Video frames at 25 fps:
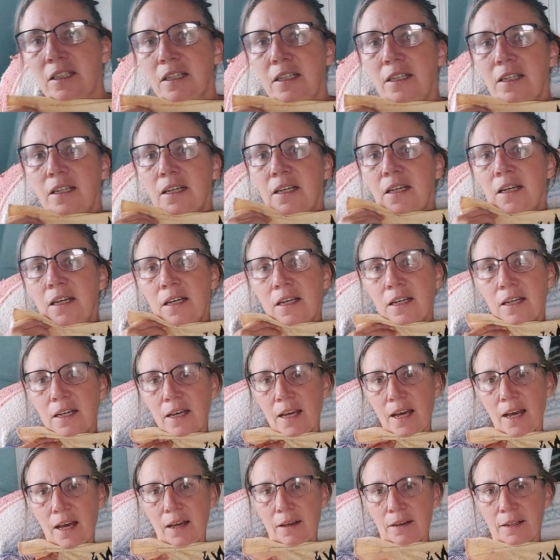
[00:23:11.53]
going to
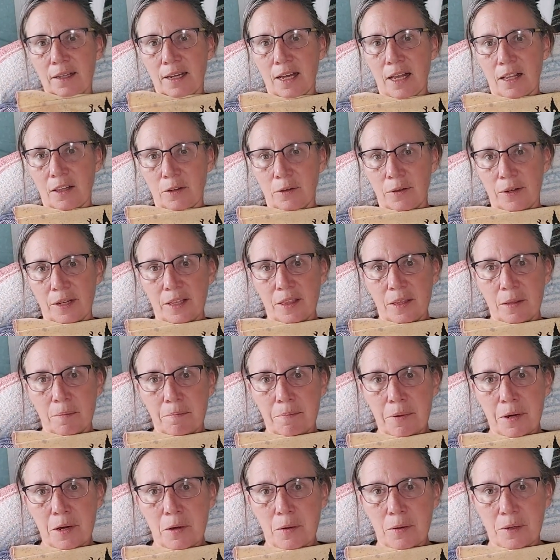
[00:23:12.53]
color in the
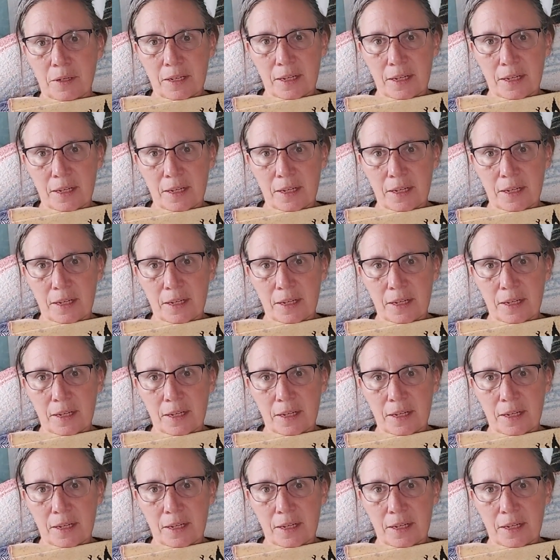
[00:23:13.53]
boat.